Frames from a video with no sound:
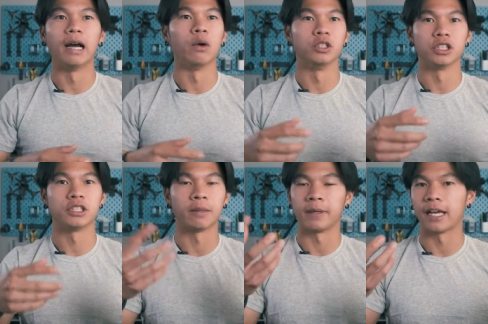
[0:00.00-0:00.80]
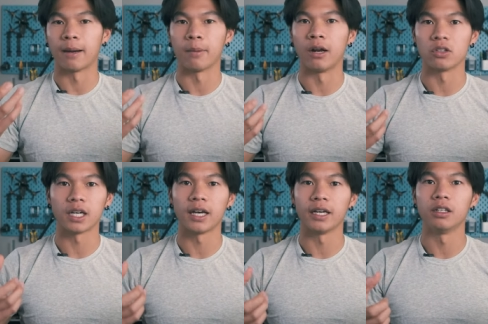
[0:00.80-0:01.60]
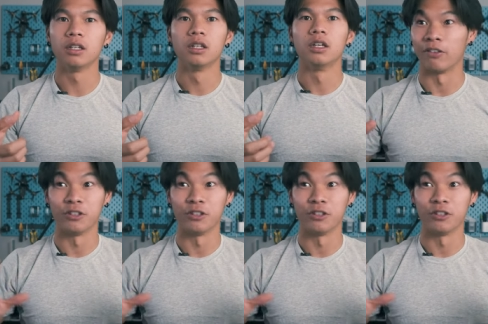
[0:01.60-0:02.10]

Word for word: I would just take my camera outside, I'd